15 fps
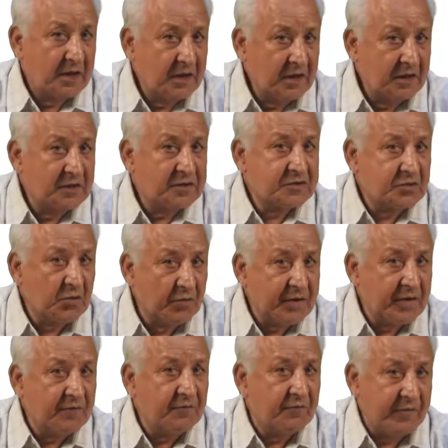in
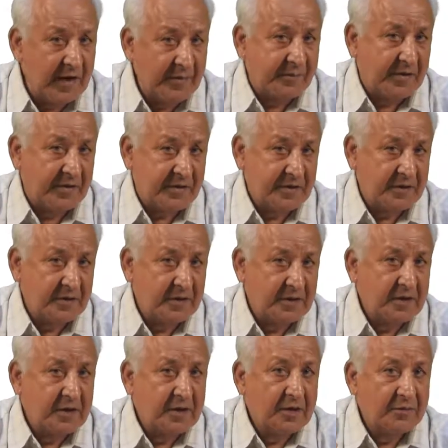sodium vapor
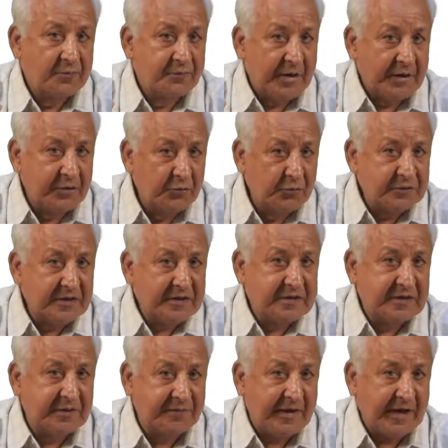produces
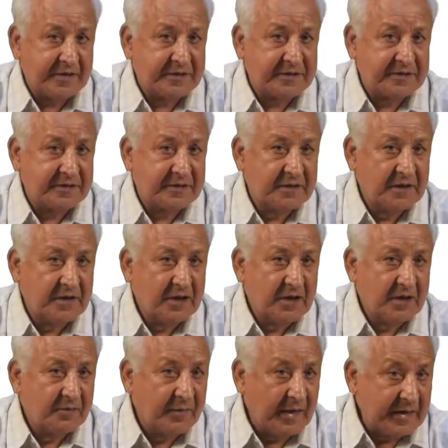defects
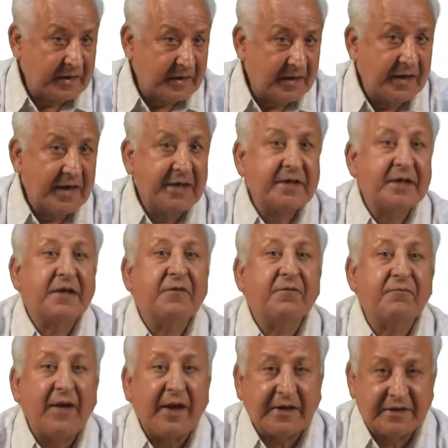by creating
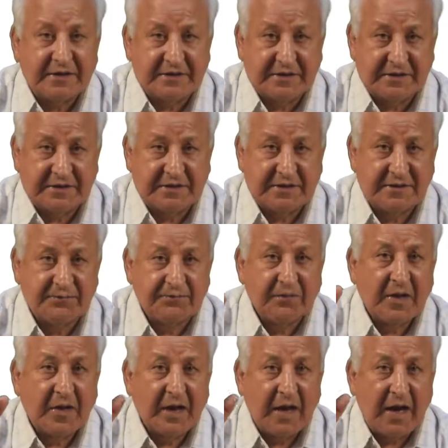vacancies
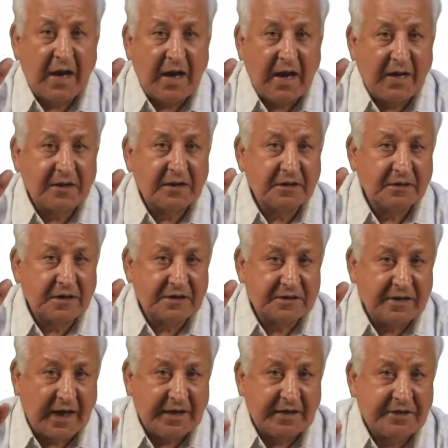at the
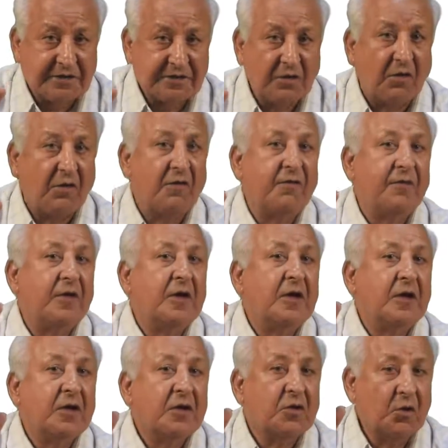sites of
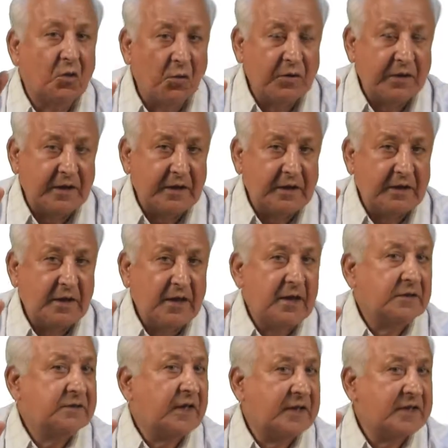chlorine,
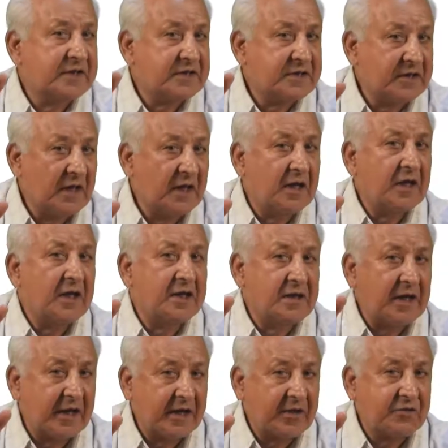that is Cl
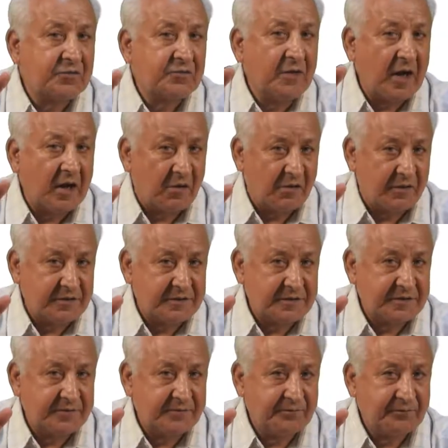negative
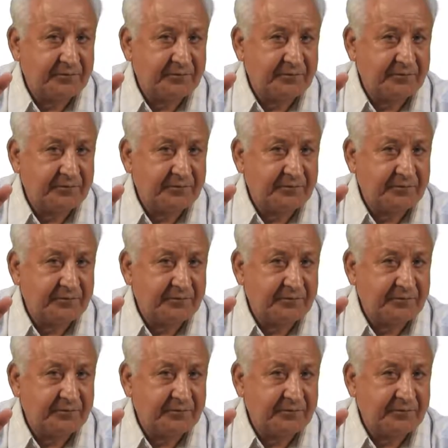ions.